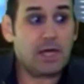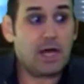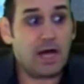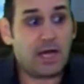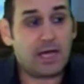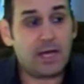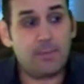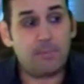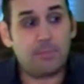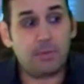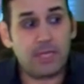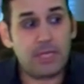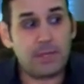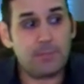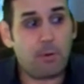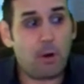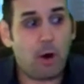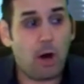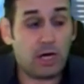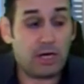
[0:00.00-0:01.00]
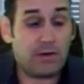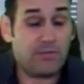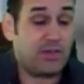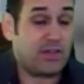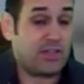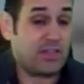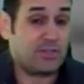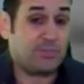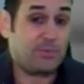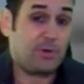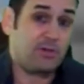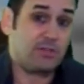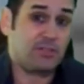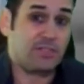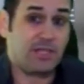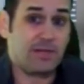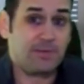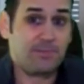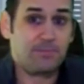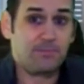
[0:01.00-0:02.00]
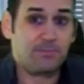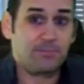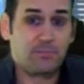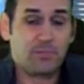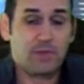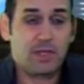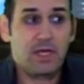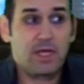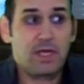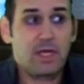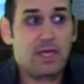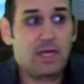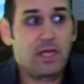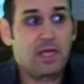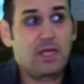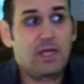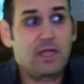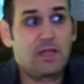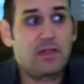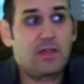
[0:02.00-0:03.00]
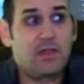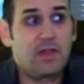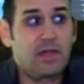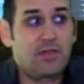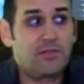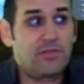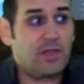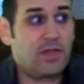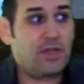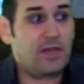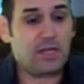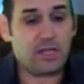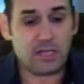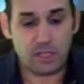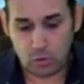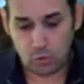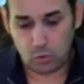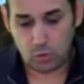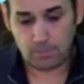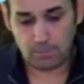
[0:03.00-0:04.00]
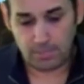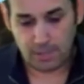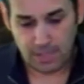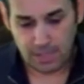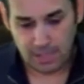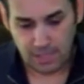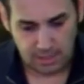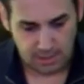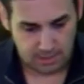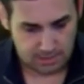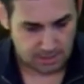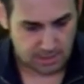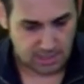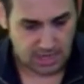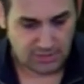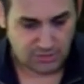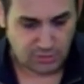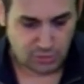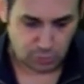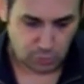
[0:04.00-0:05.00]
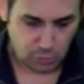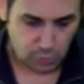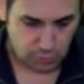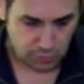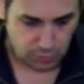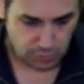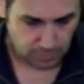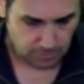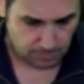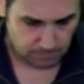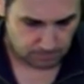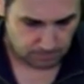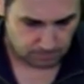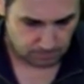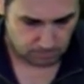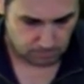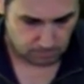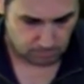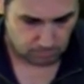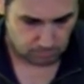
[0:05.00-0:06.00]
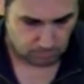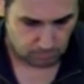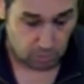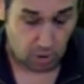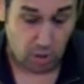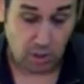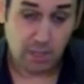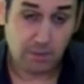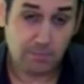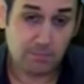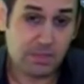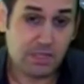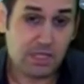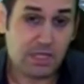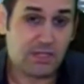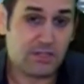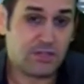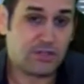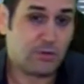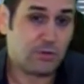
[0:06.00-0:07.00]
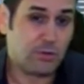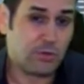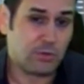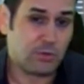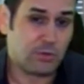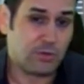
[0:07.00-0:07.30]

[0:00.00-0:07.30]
a complete part of the conspiracy, then you and me, as a Truther, are completely screwed.